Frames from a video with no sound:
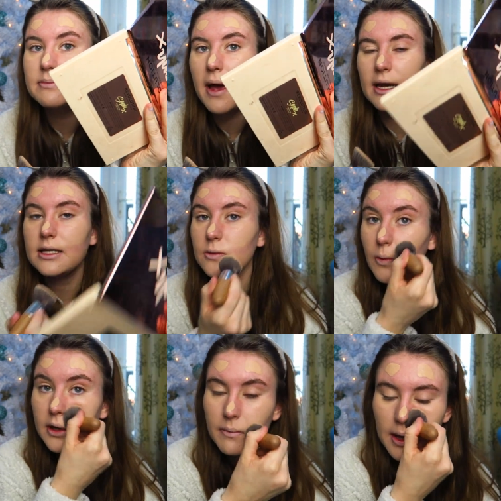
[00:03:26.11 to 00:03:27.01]
these palettes
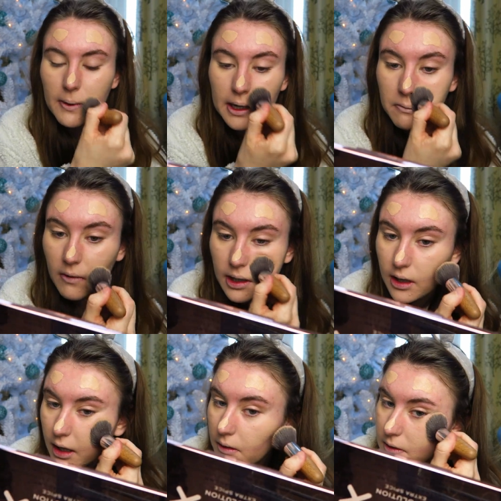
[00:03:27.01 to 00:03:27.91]
with me whenever I
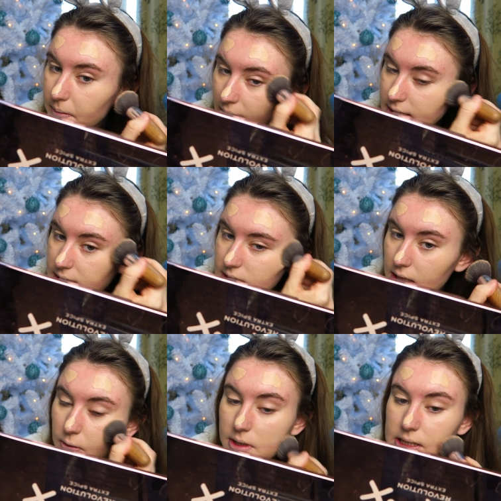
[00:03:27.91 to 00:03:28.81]
go places.
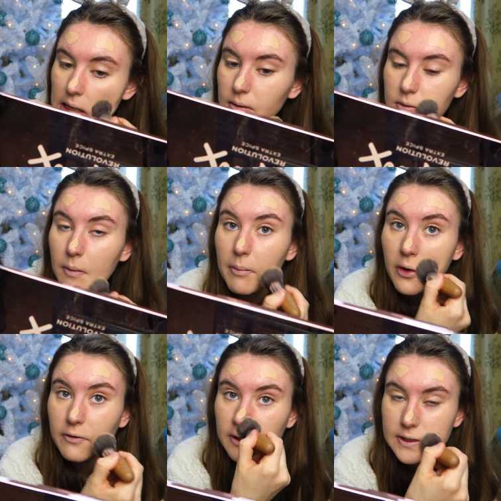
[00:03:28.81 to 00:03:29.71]
I always take them to my
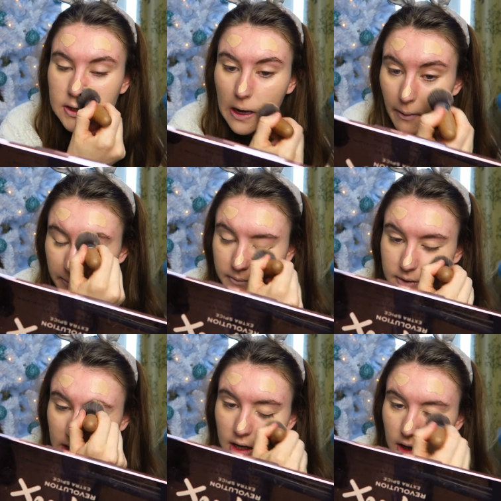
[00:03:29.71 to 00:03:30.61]
boyfriend's
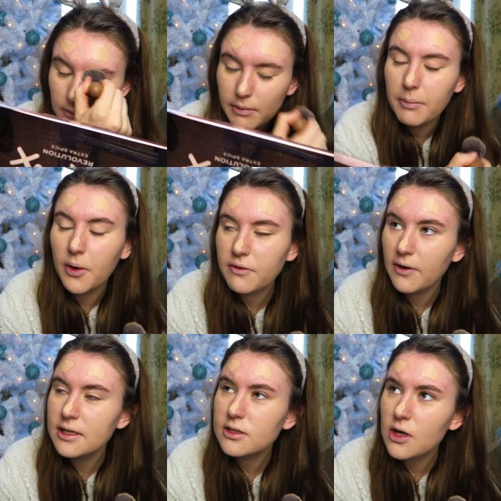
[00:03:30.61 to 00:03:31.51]
Tom's, my
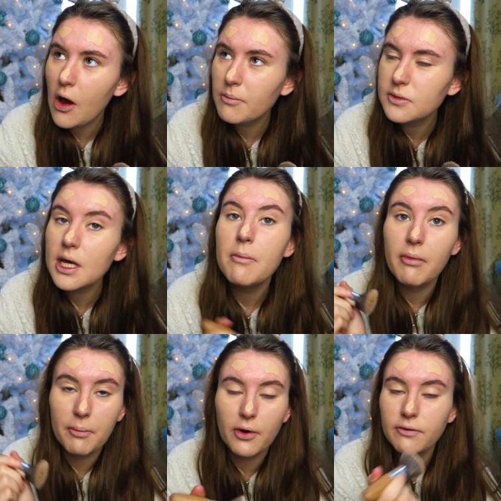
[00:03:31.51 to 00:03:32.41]
boyfriend's Tom's,
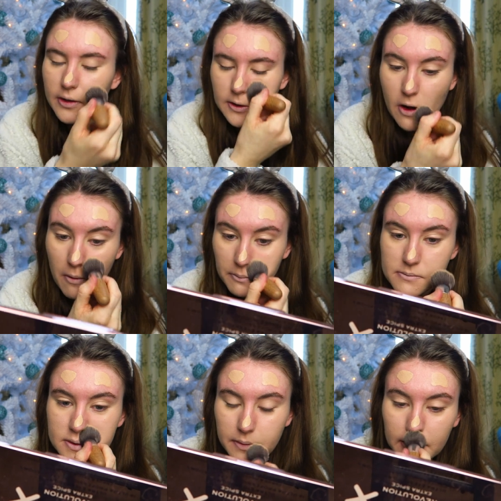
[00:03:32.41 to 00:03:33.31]
my boyfriend
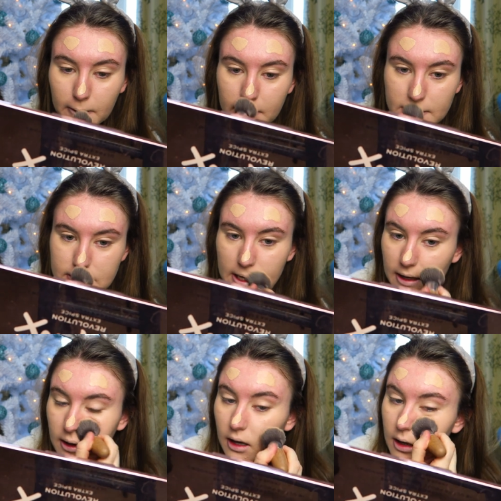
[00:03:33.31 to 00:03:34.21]
Tom's, because
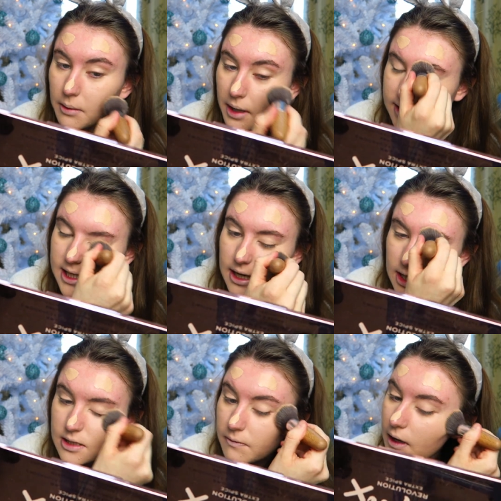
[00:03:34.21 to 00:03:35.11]
Um, I stay
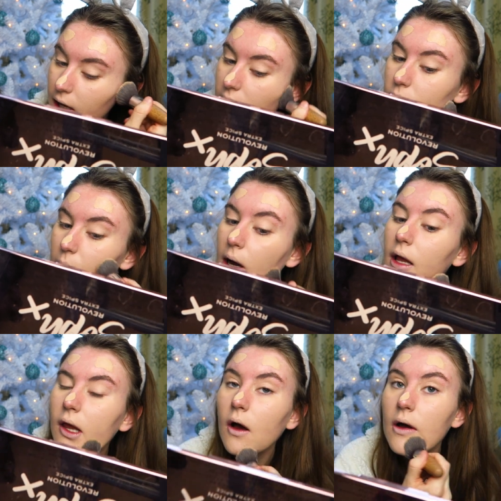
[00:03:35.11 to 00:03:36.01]
at his flat quite
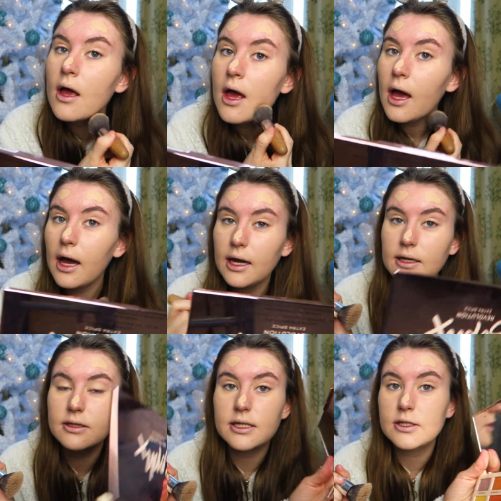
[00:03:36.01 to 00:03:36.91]
a lot,
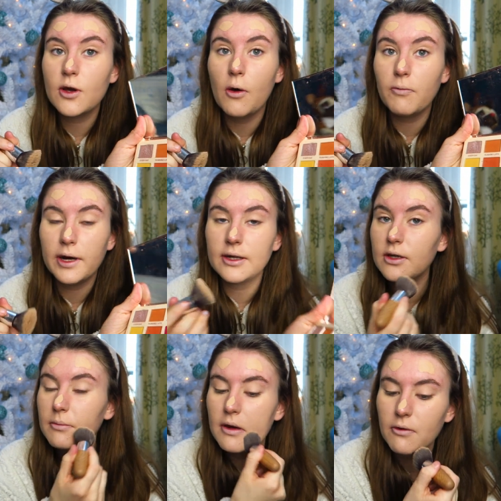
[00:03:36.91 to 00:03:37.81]
and it's got a really
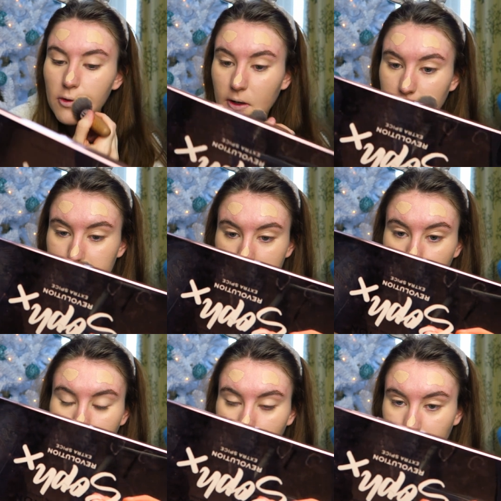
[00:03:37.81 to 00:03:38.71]
good mirror on it,
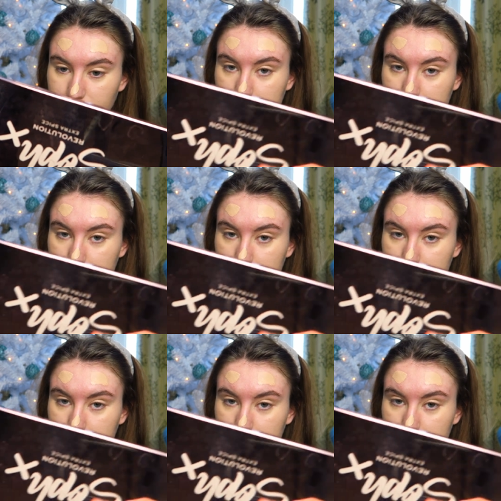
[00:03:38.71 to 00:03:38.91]
so I like